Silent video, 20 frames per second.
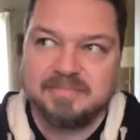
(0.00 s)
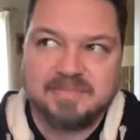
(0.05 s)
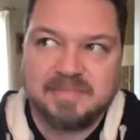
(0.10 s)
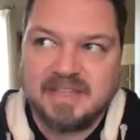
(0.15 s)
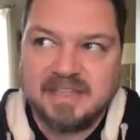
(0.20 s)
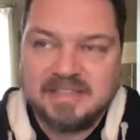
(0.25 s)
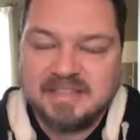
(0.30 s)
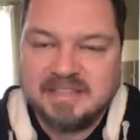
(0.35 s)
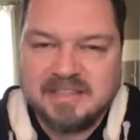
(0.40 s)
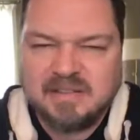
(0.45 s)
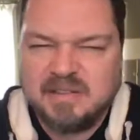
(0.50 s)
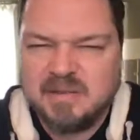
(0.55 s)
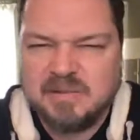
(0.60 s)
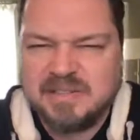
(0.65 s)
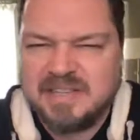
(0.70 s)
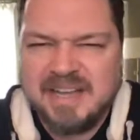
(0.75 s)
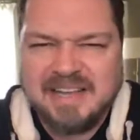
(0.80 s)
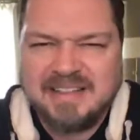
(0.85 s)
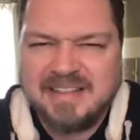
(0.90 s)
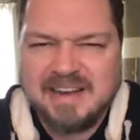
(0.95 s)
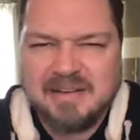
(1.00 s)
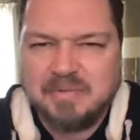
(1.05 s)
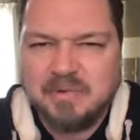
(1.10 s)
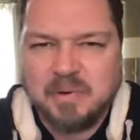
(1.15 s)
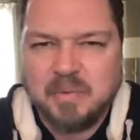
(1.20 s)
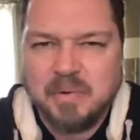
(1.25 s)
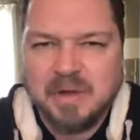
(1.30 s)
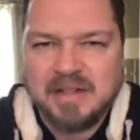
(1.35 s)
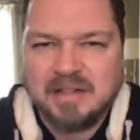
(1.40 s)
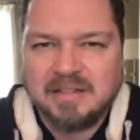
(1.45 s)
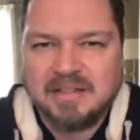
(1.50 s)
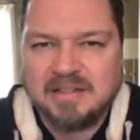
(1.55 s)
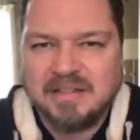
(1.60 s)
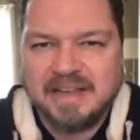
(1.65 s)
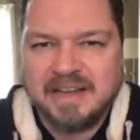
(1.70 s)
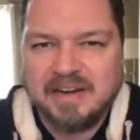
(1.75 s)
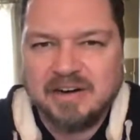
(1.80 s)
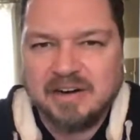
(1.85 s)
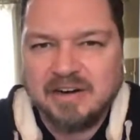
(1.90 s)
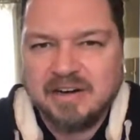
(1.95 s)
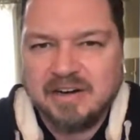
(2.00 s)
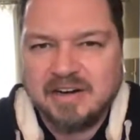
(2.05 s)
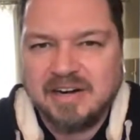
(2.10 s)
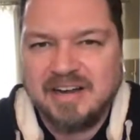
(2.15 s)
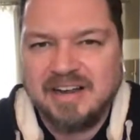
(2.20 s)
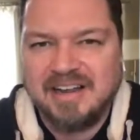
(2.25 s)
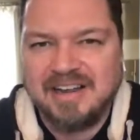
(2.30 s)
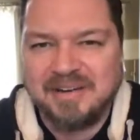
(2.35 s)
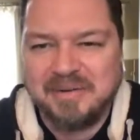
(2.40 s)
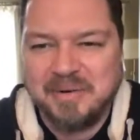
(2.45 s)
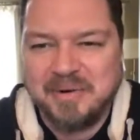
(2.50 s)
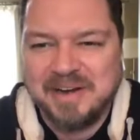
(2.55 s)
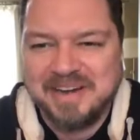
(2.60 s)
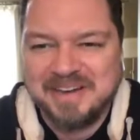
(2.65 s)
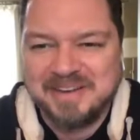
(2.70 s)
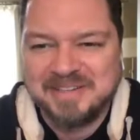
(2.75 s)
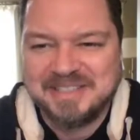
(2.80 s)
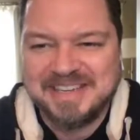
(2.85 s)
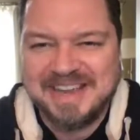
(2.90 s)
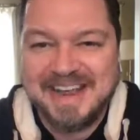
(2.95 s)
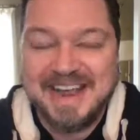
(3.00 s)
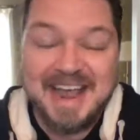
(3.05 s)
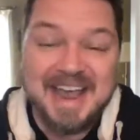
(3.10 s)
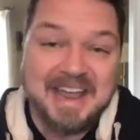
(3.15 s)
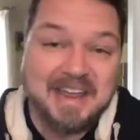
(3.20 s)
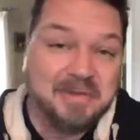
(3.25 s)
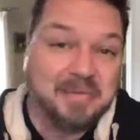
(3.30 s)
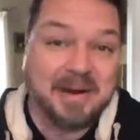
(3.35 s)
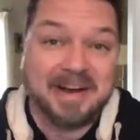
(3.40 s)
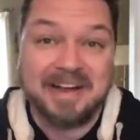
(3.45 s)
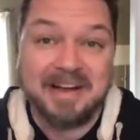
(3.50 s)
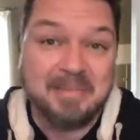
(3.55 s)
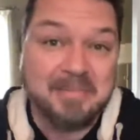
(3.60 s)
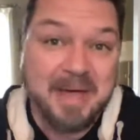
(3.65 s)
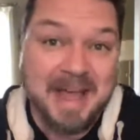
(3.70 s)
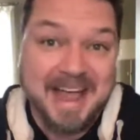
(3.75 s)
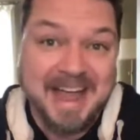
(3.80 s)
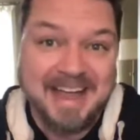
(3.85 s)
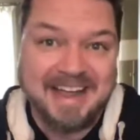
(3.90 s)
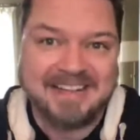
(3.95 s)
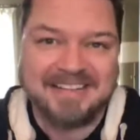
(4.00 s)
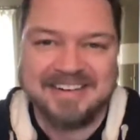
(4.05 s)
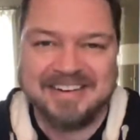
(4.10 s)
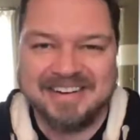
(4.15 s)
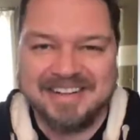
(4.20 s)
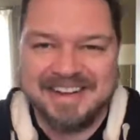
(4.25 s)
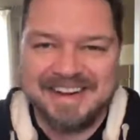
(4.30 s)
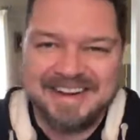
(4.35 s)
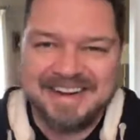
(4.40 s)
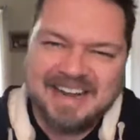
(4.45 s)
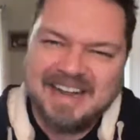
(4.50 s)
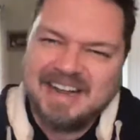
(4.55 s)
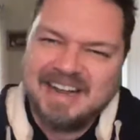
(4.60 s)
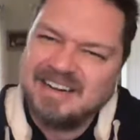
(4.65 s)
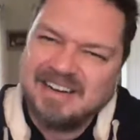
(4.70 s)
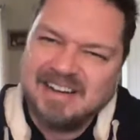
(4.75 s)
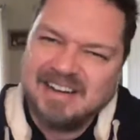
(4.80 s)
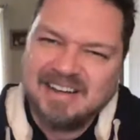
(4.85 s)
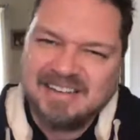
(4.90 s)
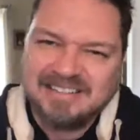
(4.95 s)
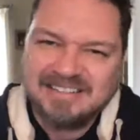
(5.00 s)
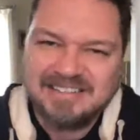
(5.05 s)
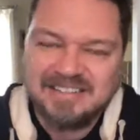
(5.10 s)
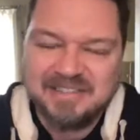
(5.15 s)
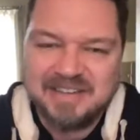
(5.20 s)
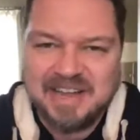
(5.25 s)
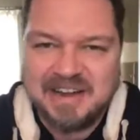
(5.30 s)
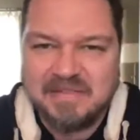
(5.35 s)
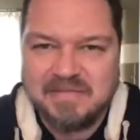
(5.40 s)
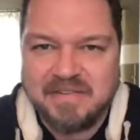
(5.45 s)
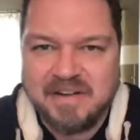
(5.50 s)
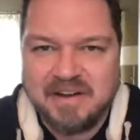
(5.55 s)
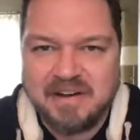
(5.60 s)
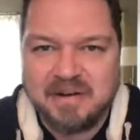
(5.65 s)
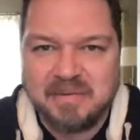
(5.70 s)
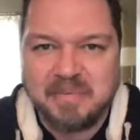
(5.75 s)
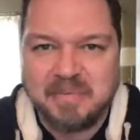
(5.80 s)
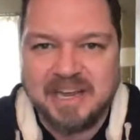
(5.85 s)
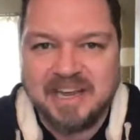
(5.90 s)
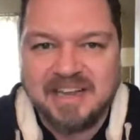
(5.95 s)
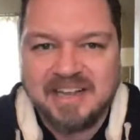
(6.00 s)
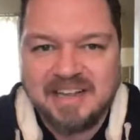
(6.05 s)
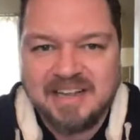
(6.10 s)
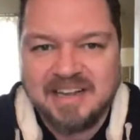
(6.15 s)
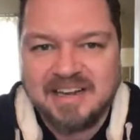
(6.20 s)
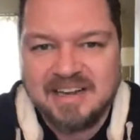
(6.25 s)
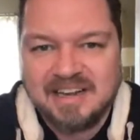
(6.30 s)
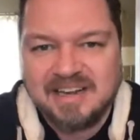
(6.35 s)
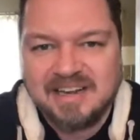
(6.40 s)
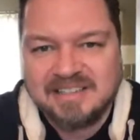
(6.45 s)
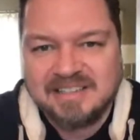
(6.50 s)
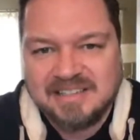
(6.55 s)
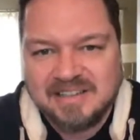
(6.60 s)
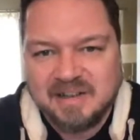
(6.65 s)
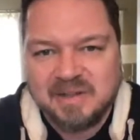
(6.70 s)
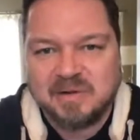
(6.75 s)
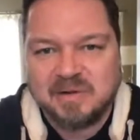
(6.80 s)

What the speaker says: they still don't take that real well later. When you say, "Hey, you want to come back?" They're like, "Yeah, no, you kind of fired me." So